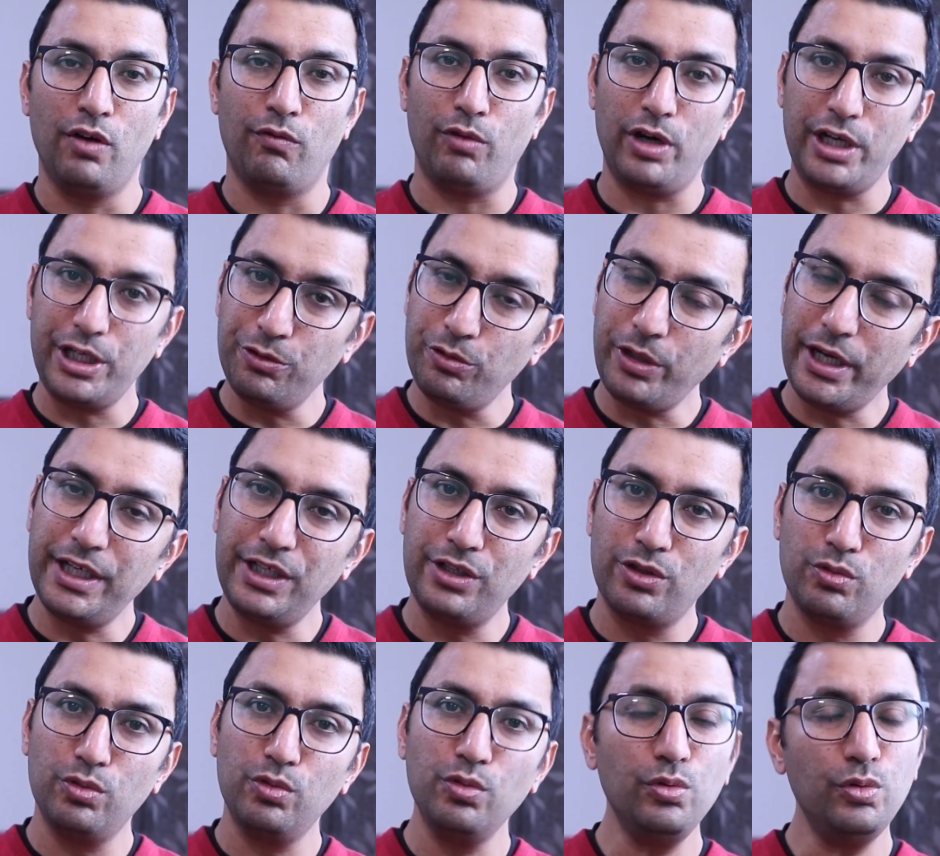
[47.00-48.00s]
What you can
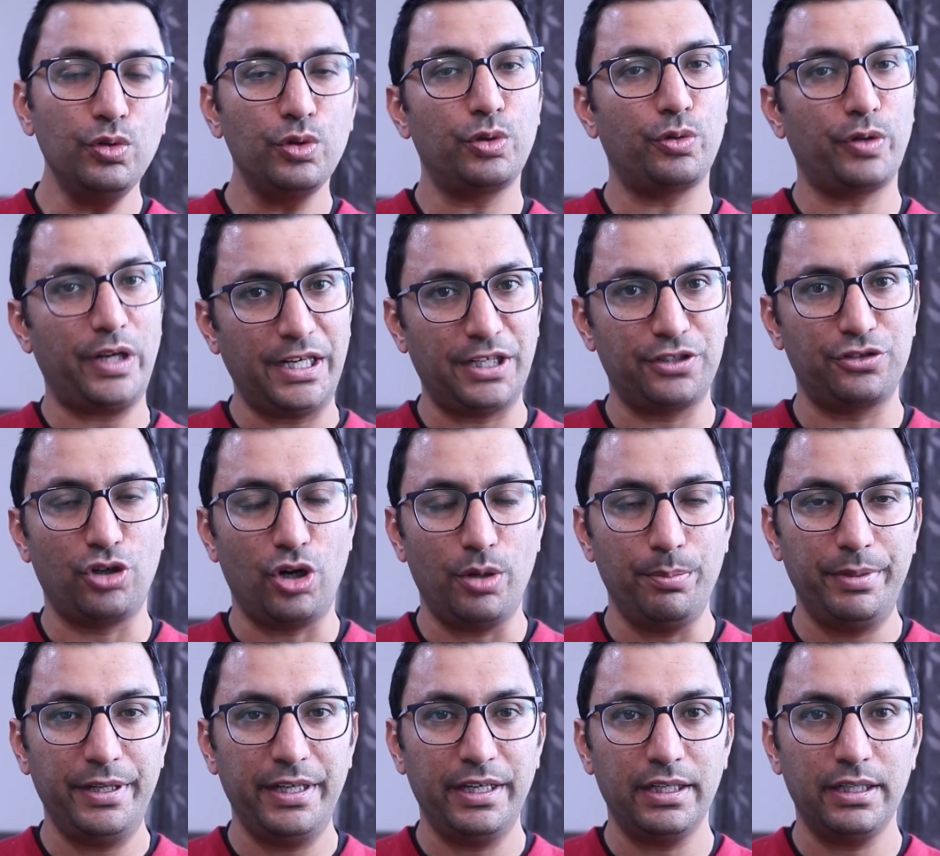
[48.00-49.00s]
do to get a
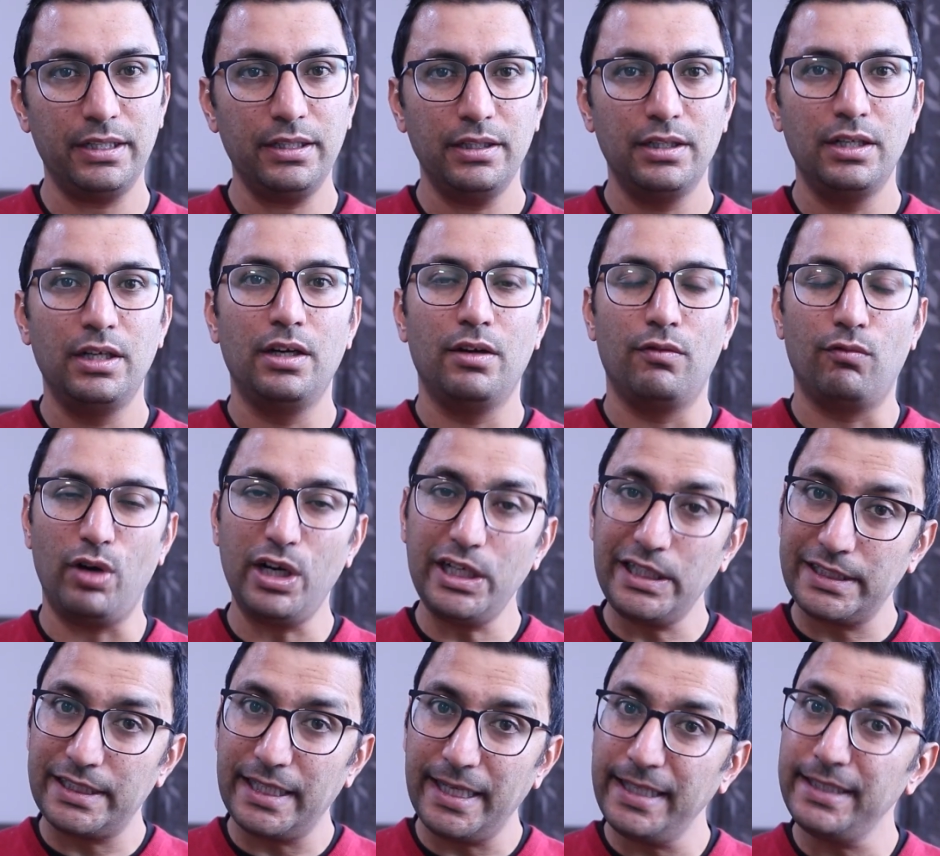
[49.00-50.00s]
job here?
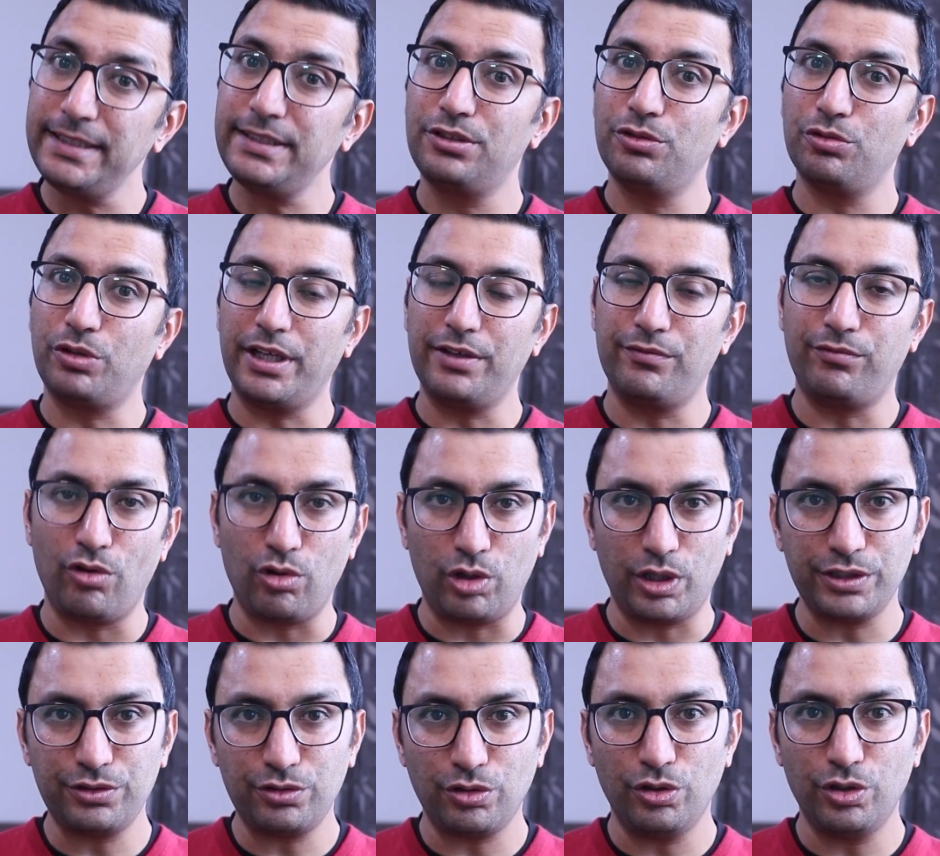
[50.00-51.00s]
What things you can
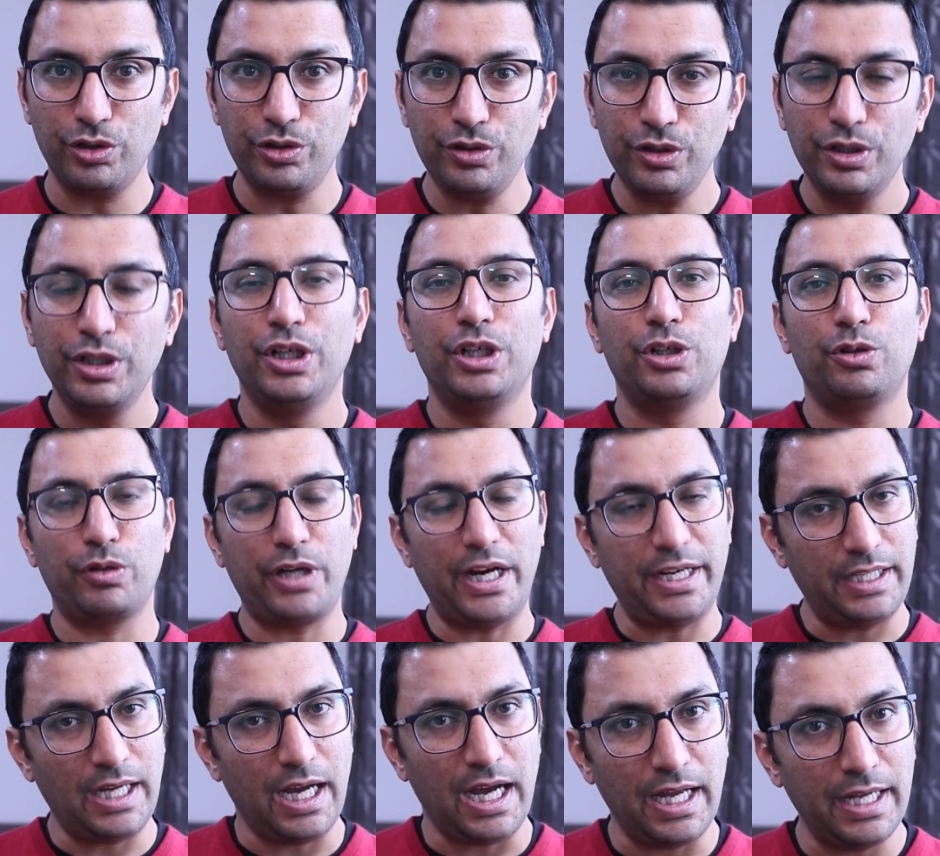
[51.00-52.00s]
focus on to
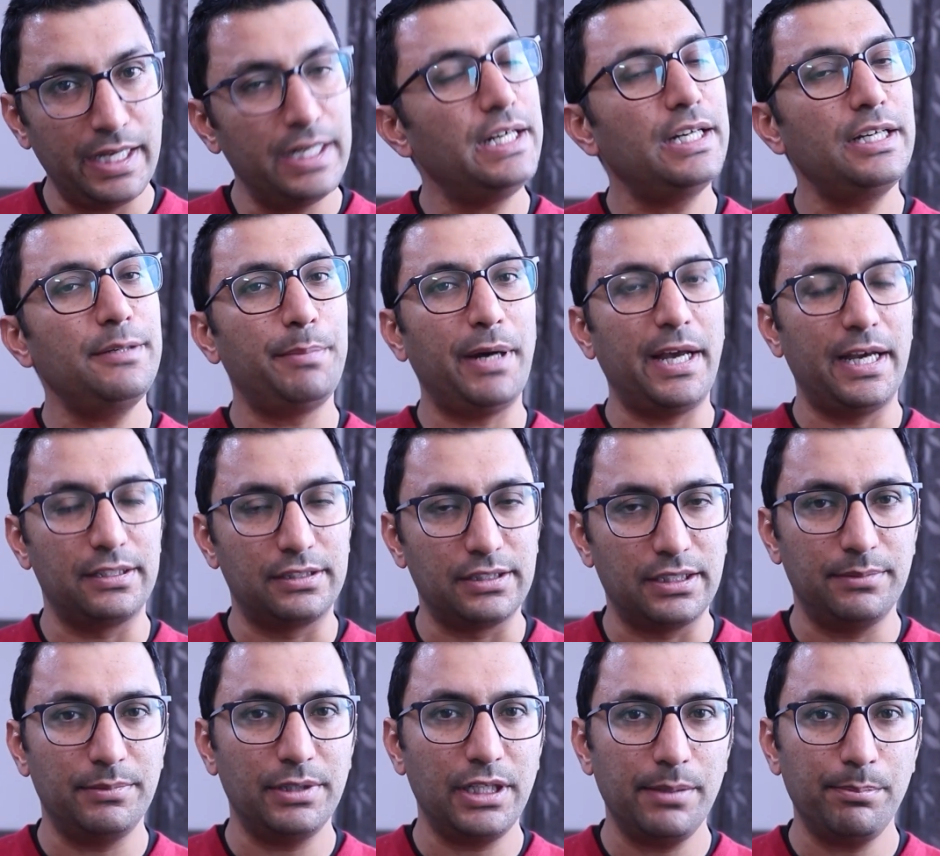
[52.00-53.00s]
get hired by a
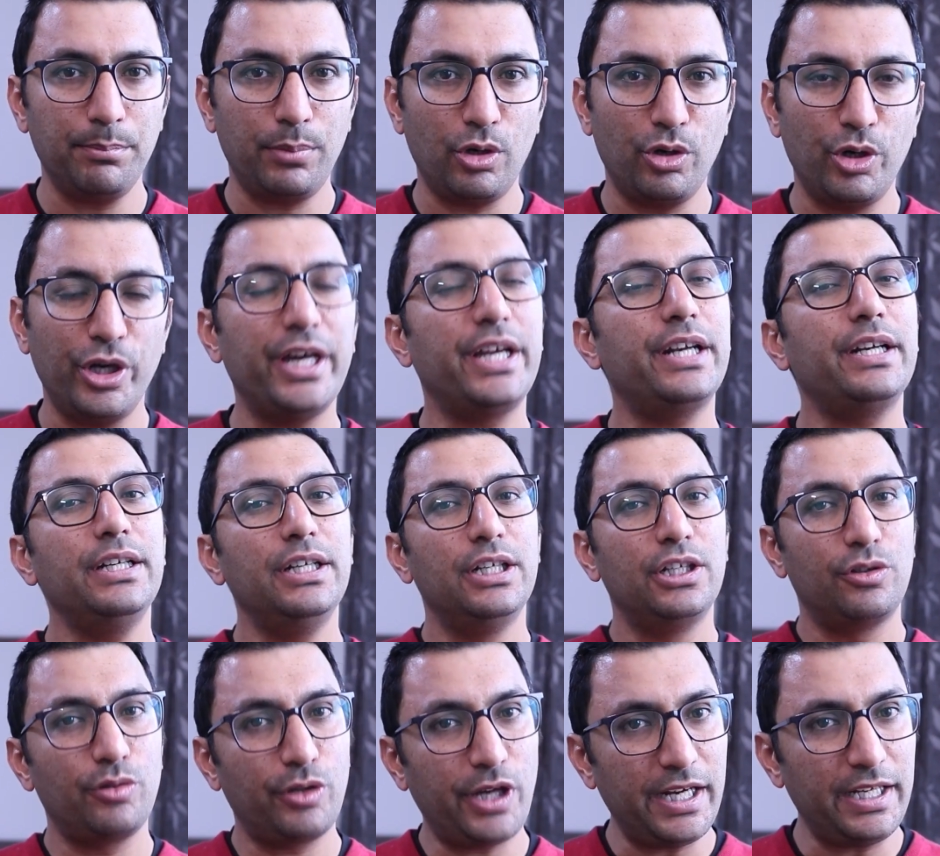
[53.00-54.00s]
German employer,
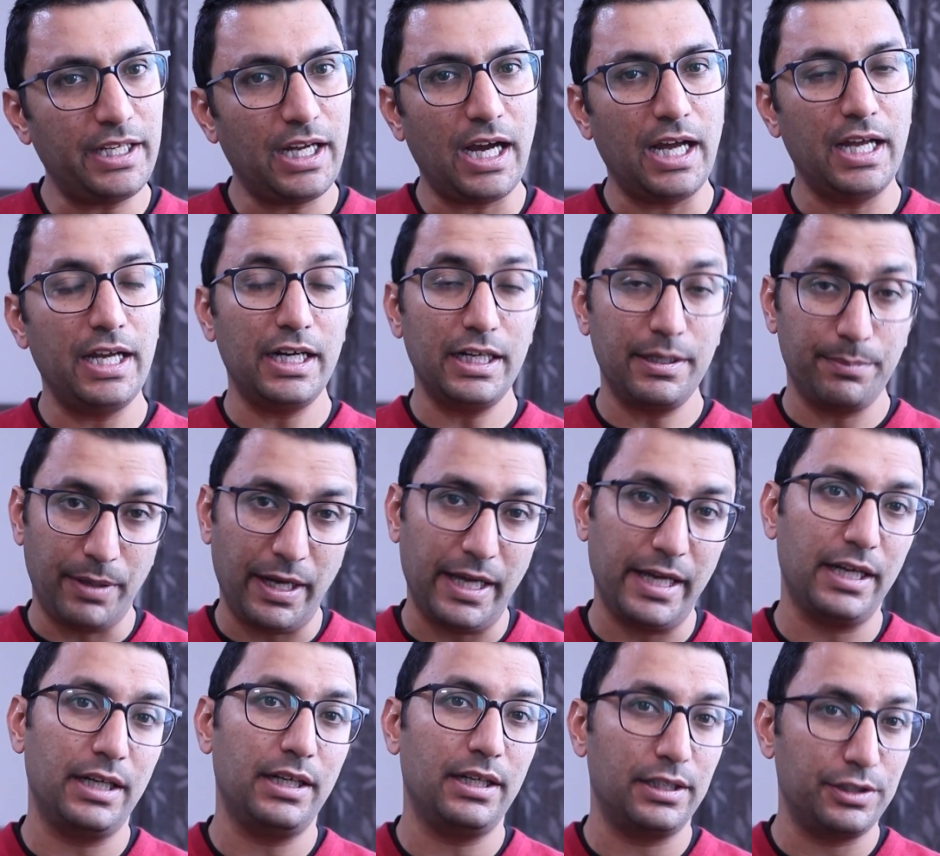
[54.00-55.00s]
to get hired by
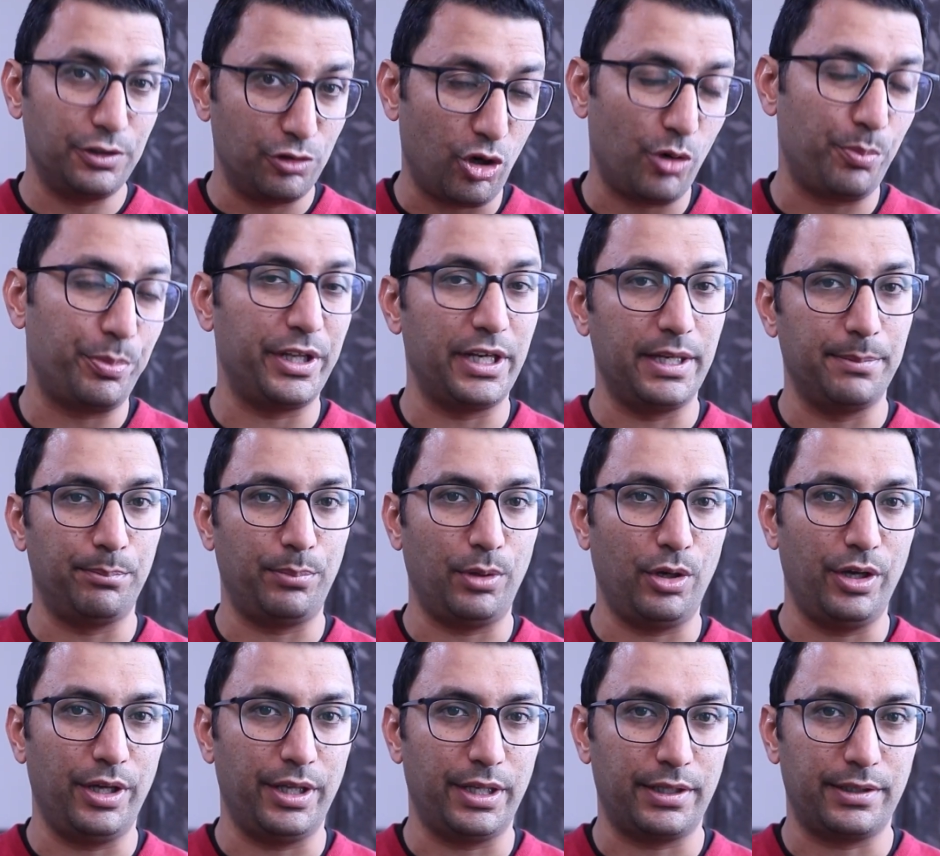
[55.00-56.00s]
a European
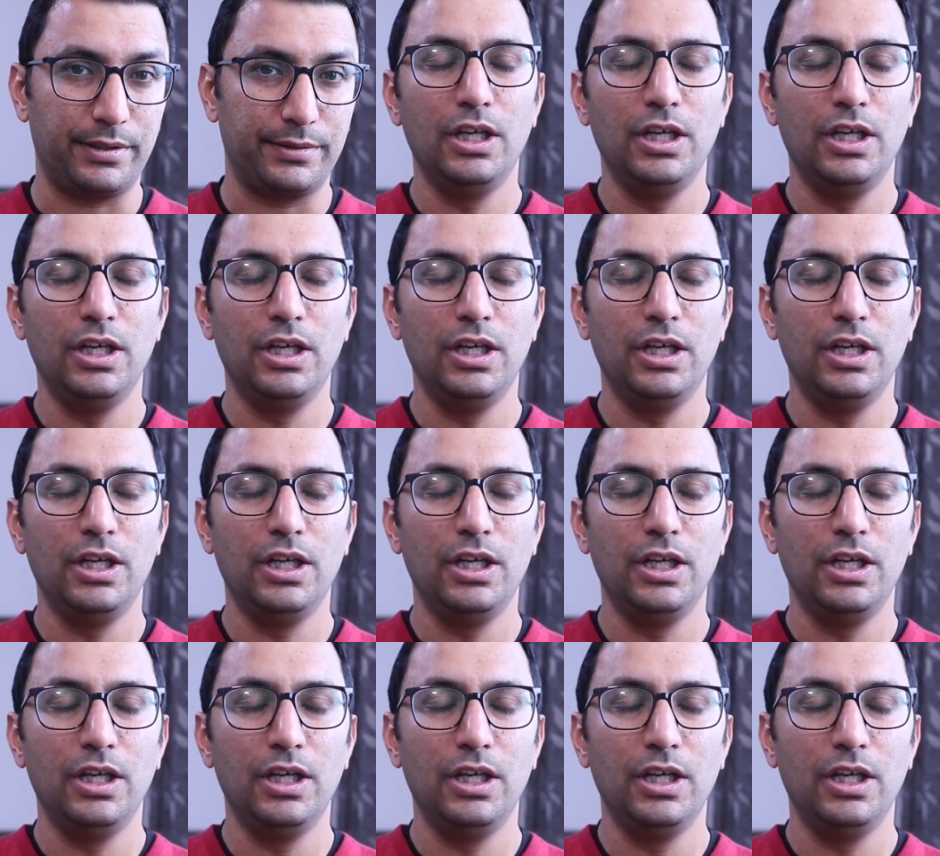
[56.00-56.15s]
employer.